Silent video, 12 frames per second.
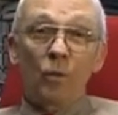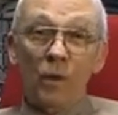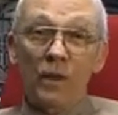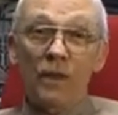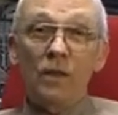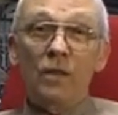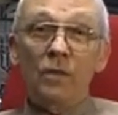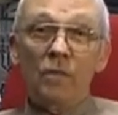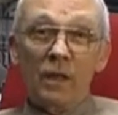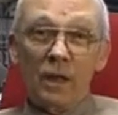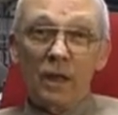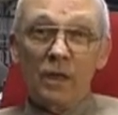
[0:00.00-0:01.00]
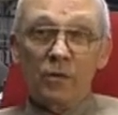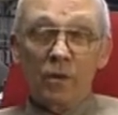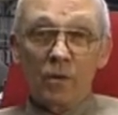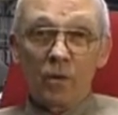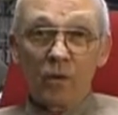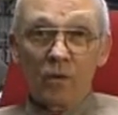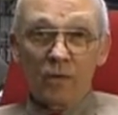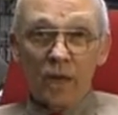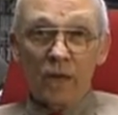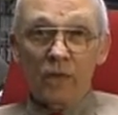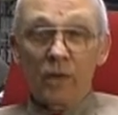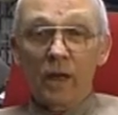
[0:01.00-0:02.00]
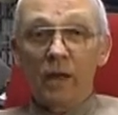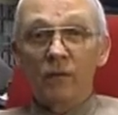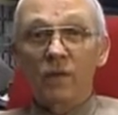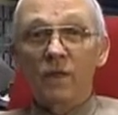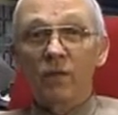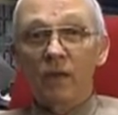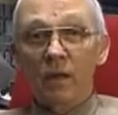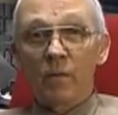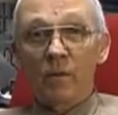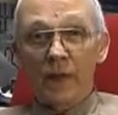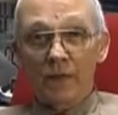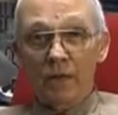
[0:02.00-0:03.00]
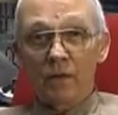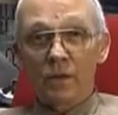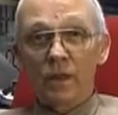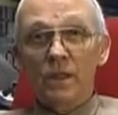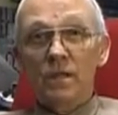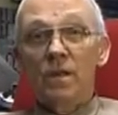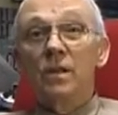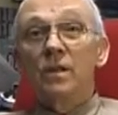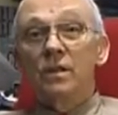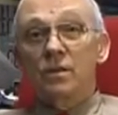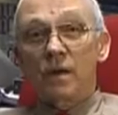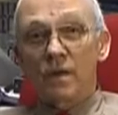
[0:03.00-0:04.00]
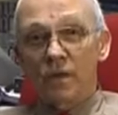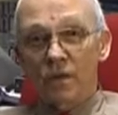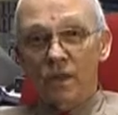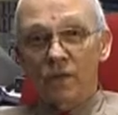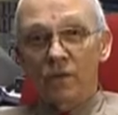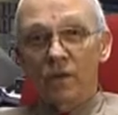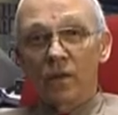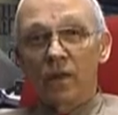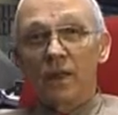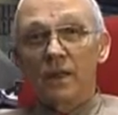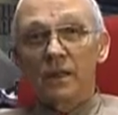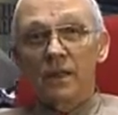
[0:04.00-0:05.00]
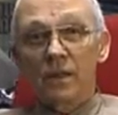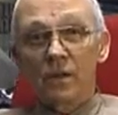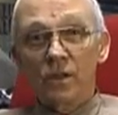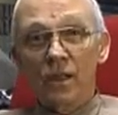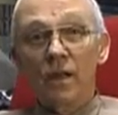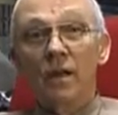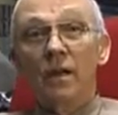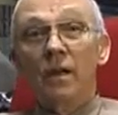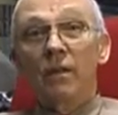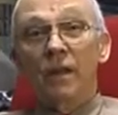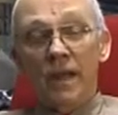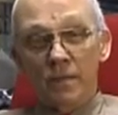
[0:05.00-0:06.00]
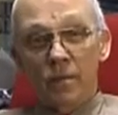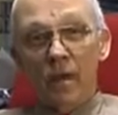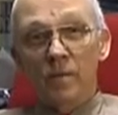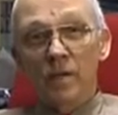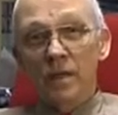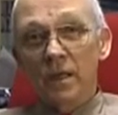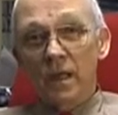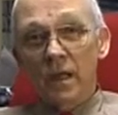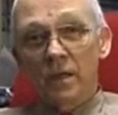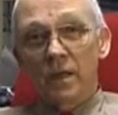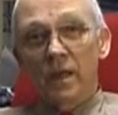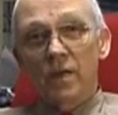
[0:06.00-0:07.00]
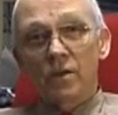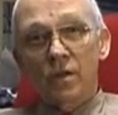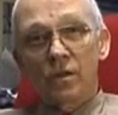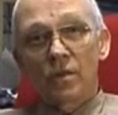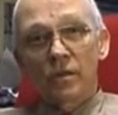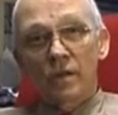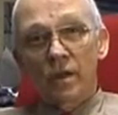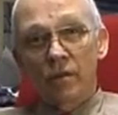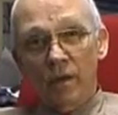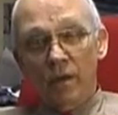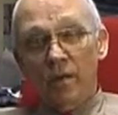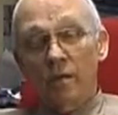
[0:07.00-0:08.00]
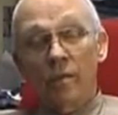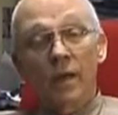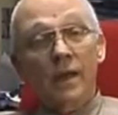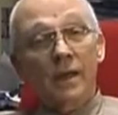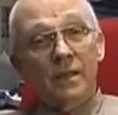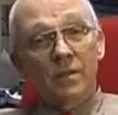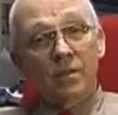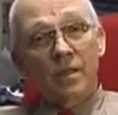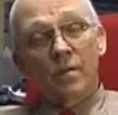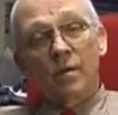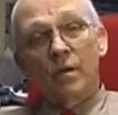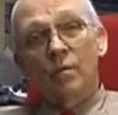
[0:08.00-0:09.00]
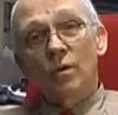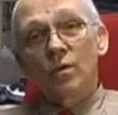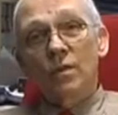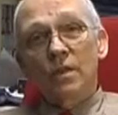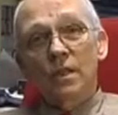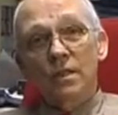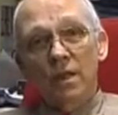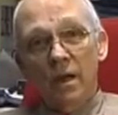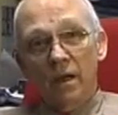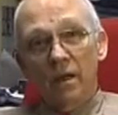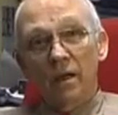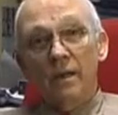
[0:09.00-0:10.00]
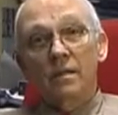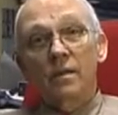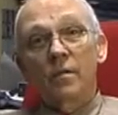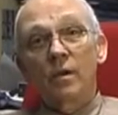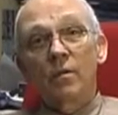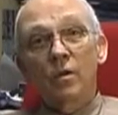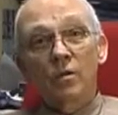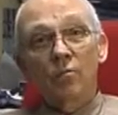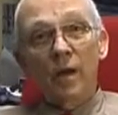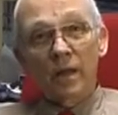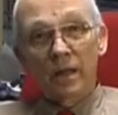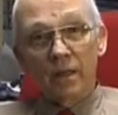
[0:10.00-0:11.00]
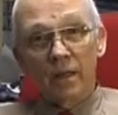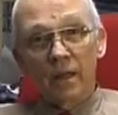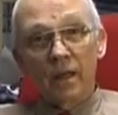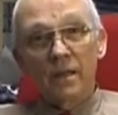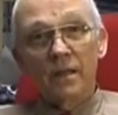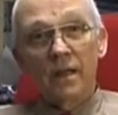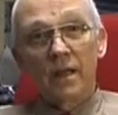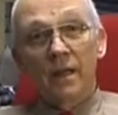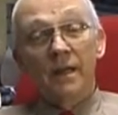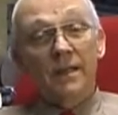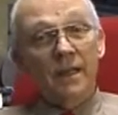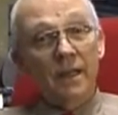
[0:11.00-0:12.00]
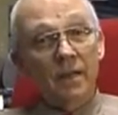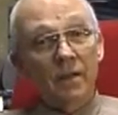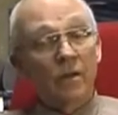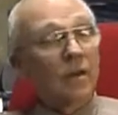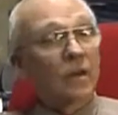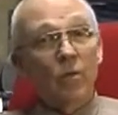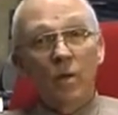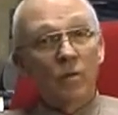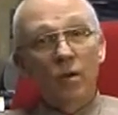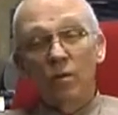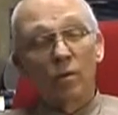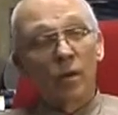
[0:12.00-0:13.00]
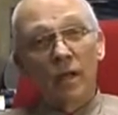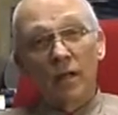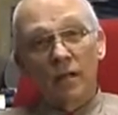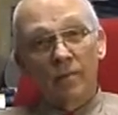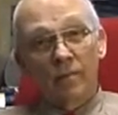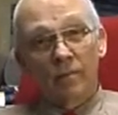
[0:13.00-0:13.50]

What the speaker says: We need to engage with all of that. We have to develop pedagogies, strategies for learning and teaching. That's why media education across the curriculum is not something we should desire, it's something we should recognize. It's here and it won't go away.